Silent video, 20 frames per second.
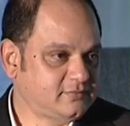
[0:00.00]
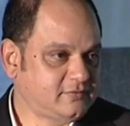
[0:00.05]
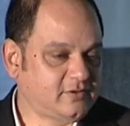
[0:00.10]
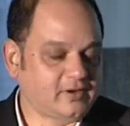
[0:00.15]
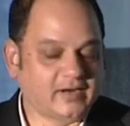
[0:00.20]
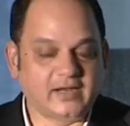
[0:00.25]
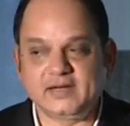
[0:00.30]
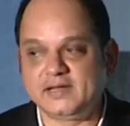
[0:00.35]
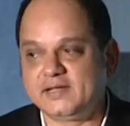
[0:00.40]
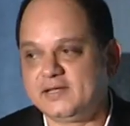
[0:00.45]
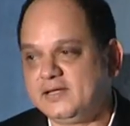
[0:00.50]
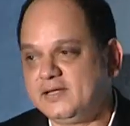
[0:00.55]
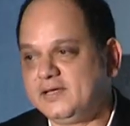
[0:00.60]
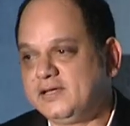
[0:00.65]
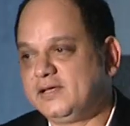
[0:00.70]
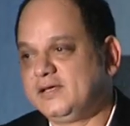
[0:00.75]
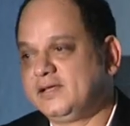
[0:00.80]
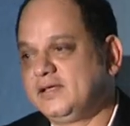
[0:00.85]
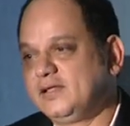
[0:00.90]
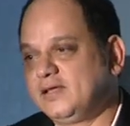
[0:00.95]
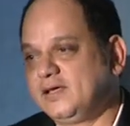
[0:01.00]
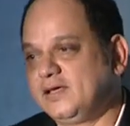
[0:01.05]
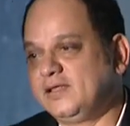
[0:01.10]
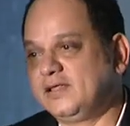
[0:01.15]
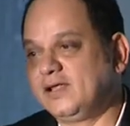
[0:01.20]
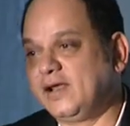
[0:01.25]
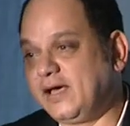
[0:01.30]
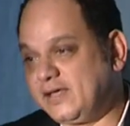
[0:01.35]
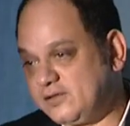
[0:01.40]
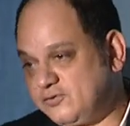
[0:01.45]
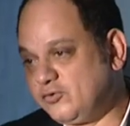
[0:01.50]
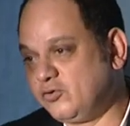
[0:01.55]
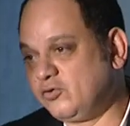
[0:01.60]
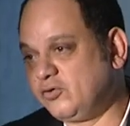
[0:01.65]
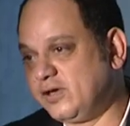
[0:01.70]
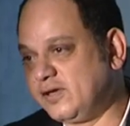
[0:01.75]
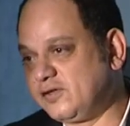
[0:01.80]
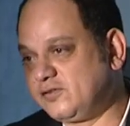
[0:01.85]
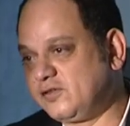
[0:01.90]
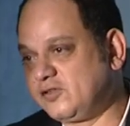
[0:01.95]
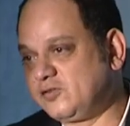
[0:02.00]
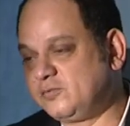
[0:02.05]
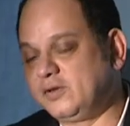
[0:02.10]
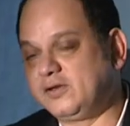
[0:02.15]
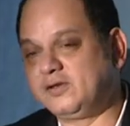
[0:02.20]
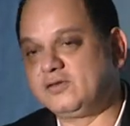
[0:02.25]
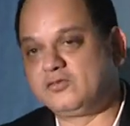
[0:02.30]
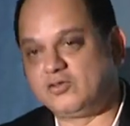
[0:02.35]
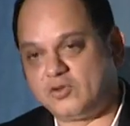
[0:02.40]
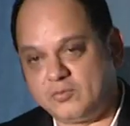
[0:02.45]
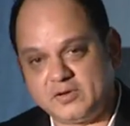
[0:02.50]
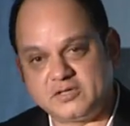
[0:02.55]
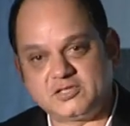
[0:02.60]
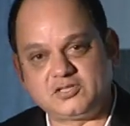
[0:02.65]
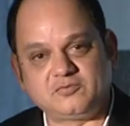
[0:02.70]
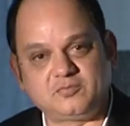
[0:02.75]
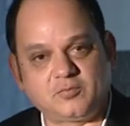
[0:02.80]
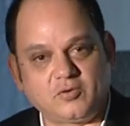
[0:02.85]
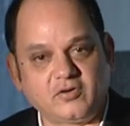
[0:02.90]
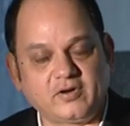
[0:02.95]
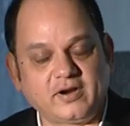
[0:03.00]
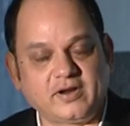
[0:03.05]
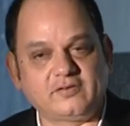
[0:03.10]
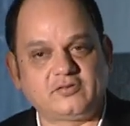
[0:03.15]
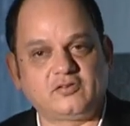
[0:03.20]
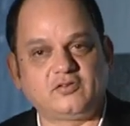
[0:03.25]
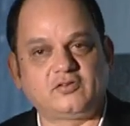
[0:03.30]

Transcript: right? In the last few years, there's been so much of progress.